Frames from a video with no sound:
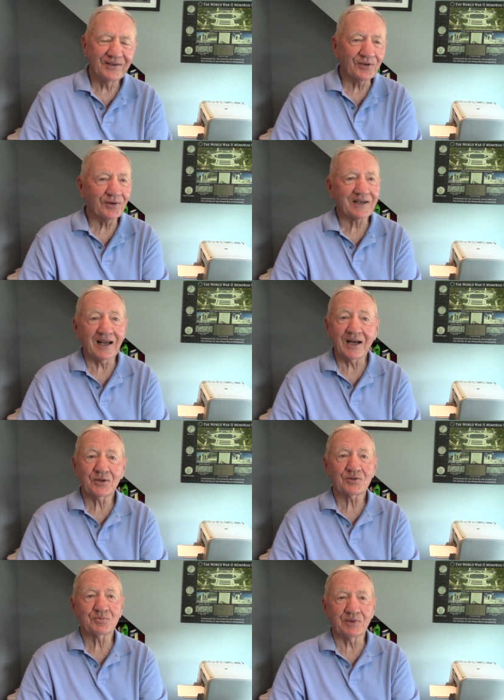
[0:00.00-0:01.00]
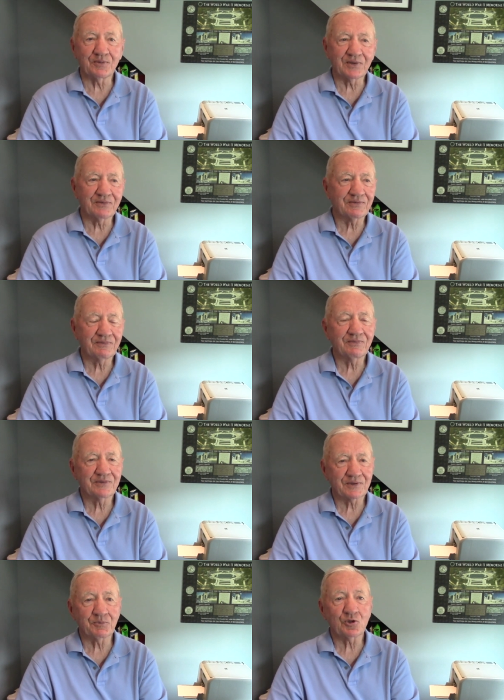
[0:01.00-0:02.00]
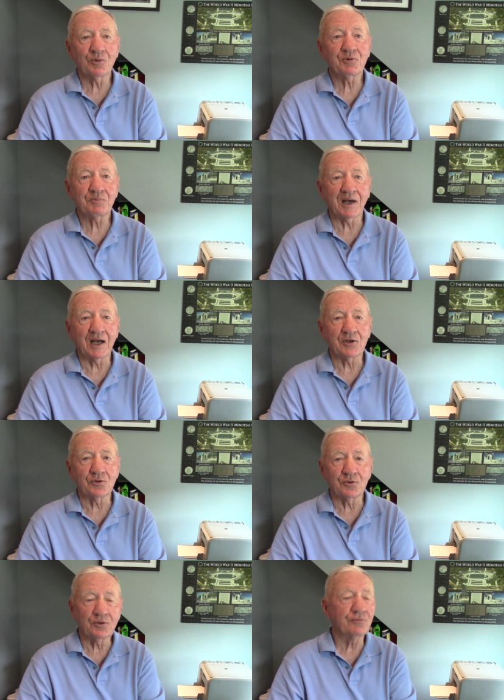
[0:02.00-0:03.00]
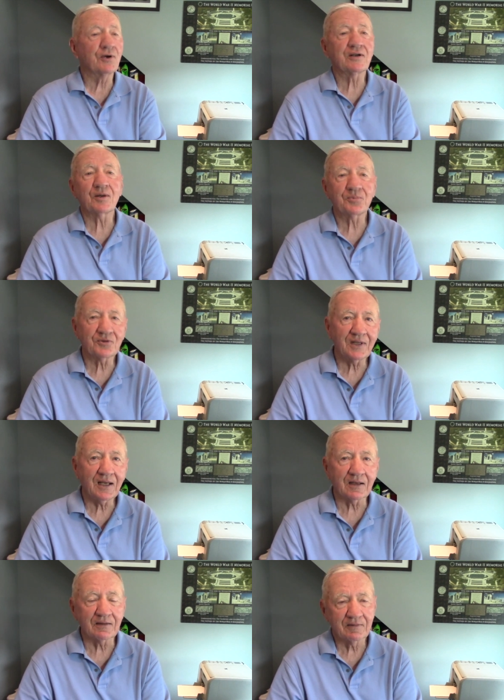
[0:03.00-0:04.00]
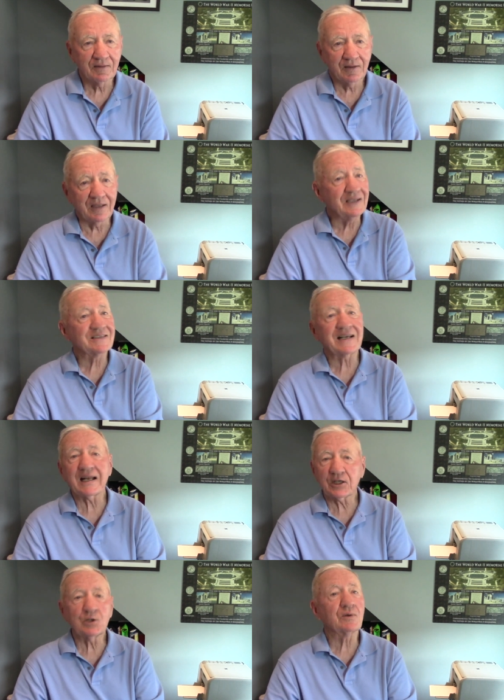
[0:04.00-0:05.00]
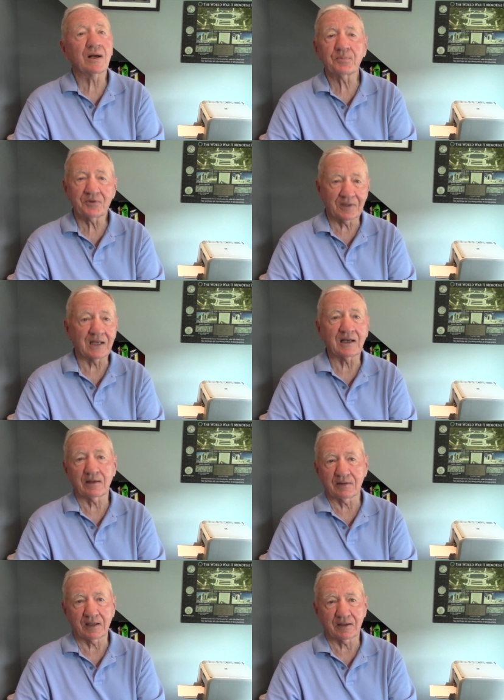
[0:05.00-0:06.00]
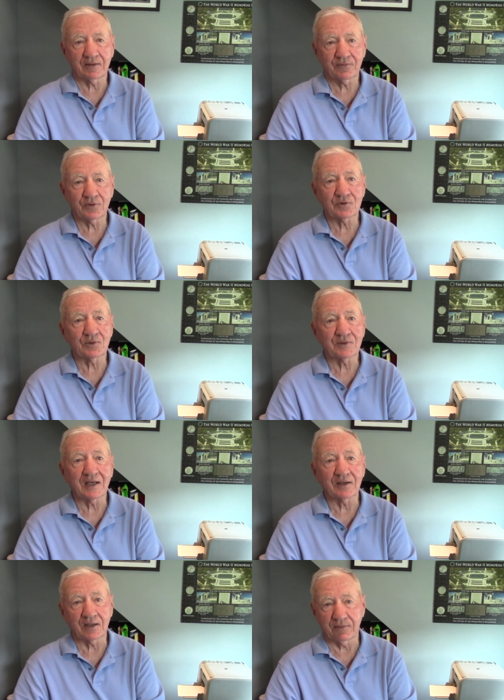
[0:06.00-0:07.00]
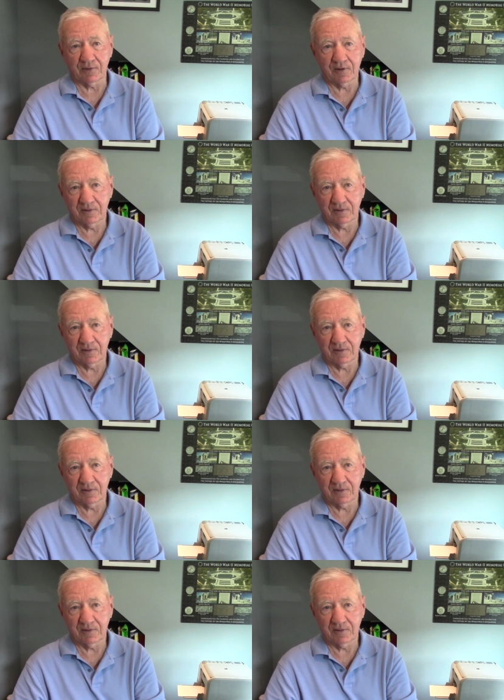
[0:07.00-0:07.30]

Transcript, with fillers: You're a congressman with some terms behind you and you've won upstate. And he's got to go upstate, I think, for his lieutenant governor.